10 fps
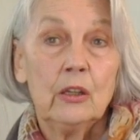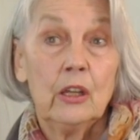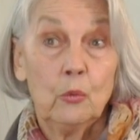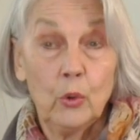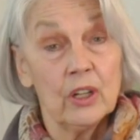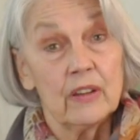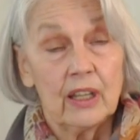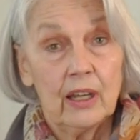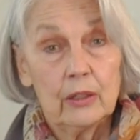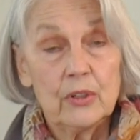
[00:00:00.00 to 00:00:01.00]
in one of the
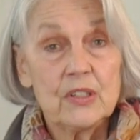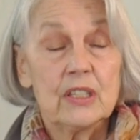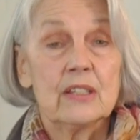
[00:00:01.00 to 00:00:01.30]
galleries,